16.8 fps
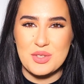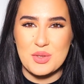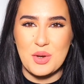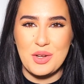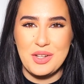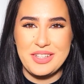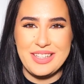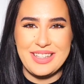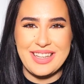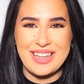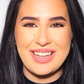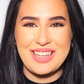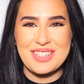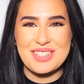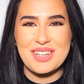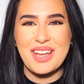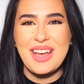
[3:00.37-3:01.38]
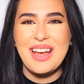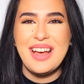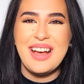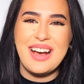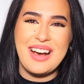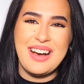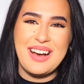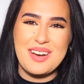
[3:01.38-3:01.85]
is called in English,
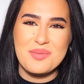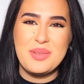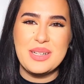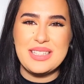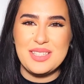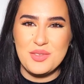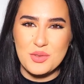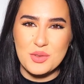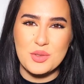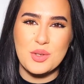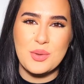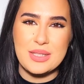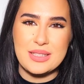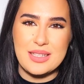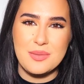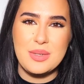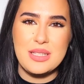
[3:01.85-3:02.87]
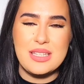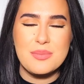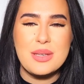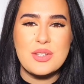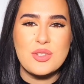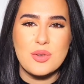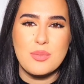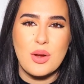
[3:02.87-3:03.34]
but if you know what I mean, it
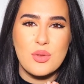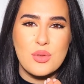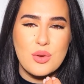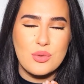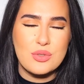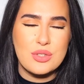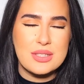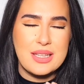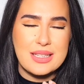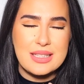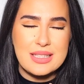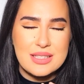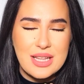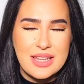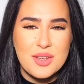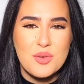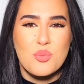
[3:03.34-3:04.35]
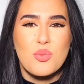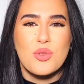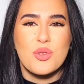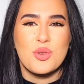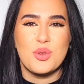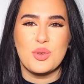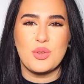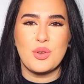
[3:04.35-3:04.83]
makes your mouth go just like this, like,
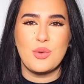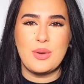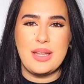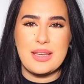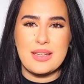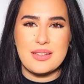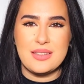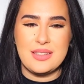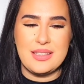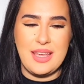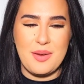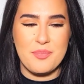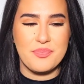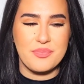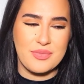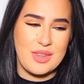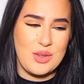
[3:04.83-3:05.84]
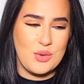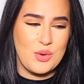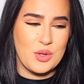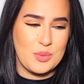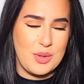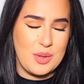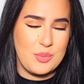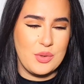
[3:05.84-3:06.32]
you know, like, yeah, you
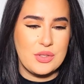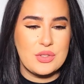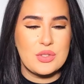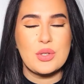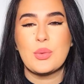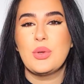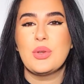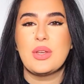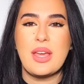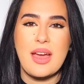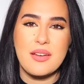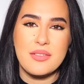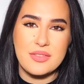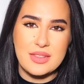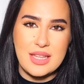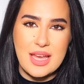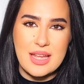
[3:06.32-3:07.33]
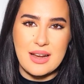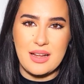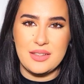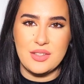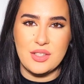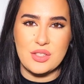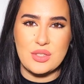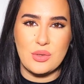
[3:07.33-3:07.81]
got my point. So you have that
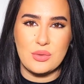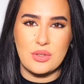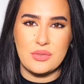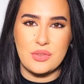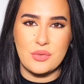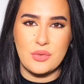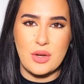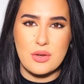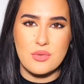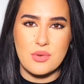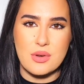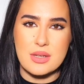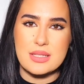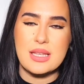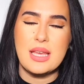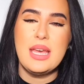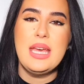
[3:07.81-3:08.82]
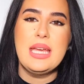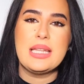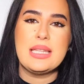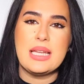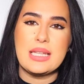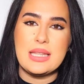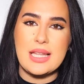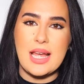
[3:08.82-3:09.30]
undertone of the fragrance
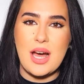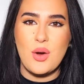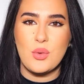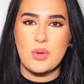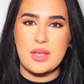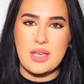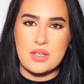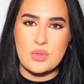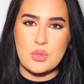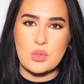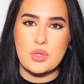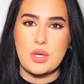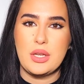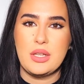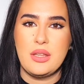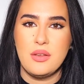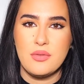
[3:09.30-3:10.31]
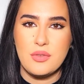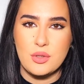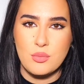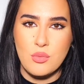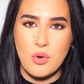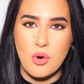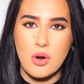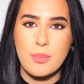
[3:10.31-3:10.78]
that now gets to shine
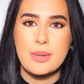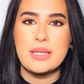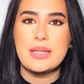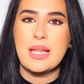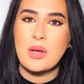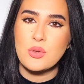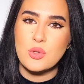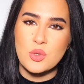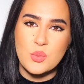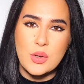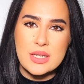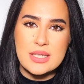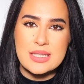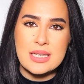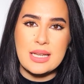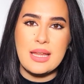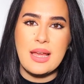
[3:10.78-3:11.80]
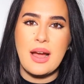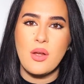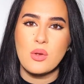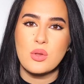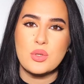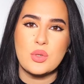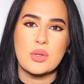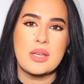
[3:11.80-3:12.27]
even more, but now surprisingly I
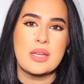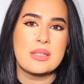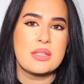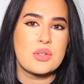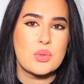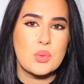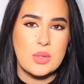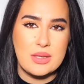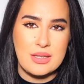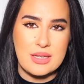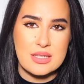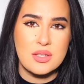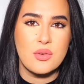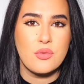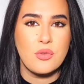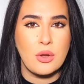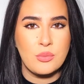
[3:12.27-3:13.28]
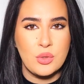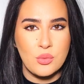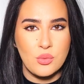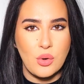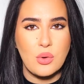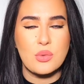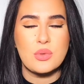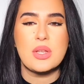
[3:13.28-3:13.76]
also get the sweetness from the
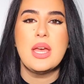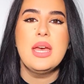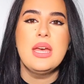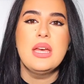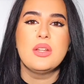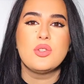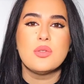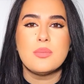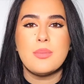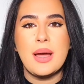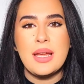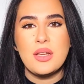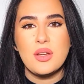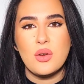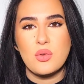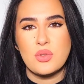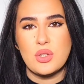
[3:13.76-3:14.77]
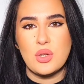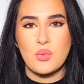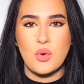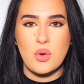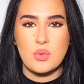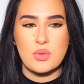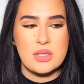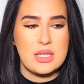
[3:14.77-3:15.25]
rose. To my nose, the
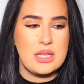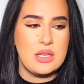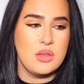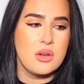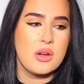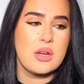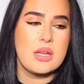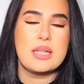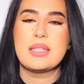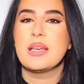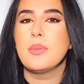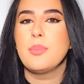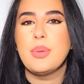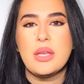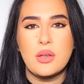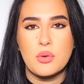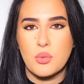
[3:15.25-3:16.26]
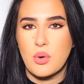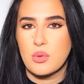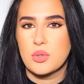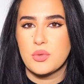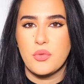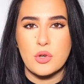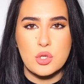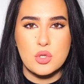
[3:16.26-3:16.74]
rose here, it's a pink
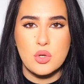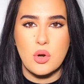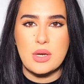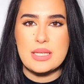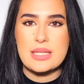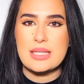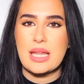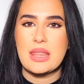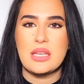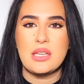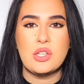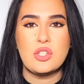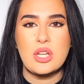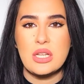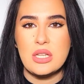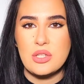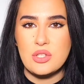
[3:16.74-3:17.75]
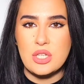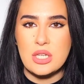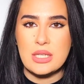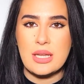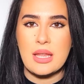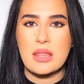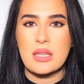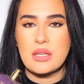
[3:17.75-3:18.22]
rose for sure. It's nothing
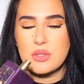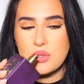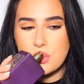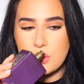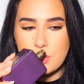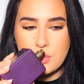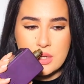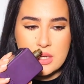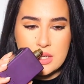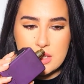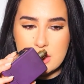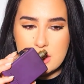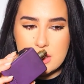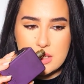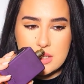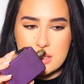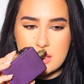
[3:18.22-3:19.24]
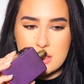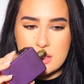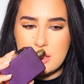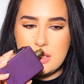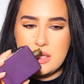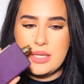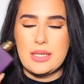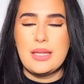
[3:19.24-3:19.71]
challenging, nothing too
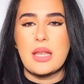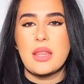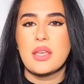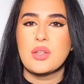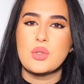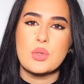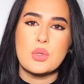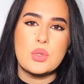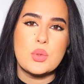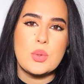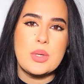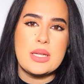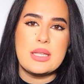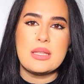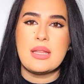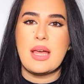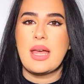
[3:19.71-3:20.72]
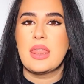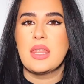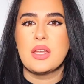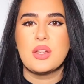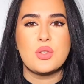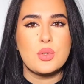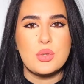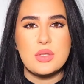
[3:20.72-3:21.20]
sweet,
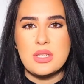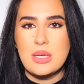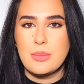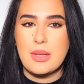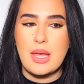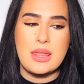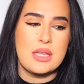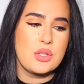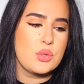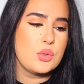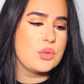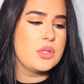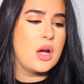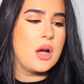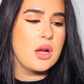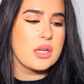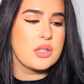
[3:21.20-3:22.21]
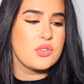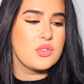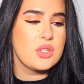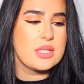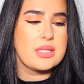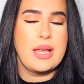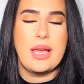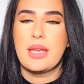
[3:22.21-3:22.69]
nothing too deep, nothing too dark. It's
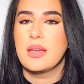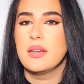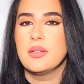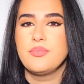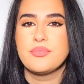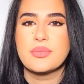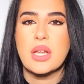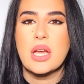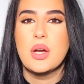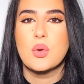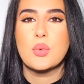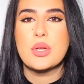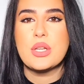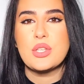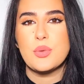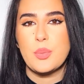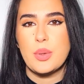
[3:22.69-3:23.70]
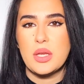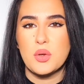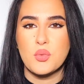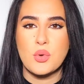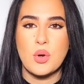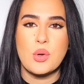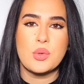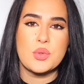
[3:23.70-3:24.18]
just like a rich
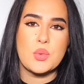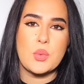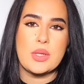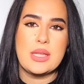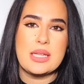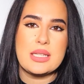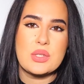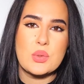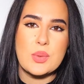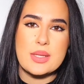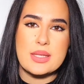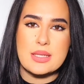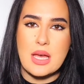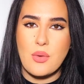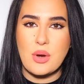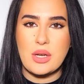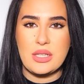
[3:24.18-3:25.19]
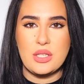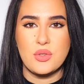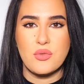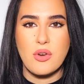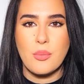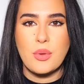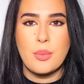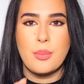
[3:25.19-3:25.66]
pink rose with that sweet sour
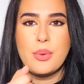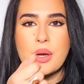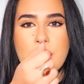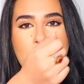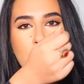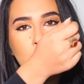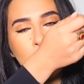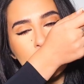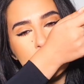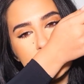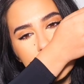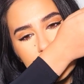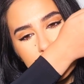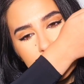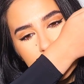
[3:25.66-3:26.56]
tinge from the bergamot.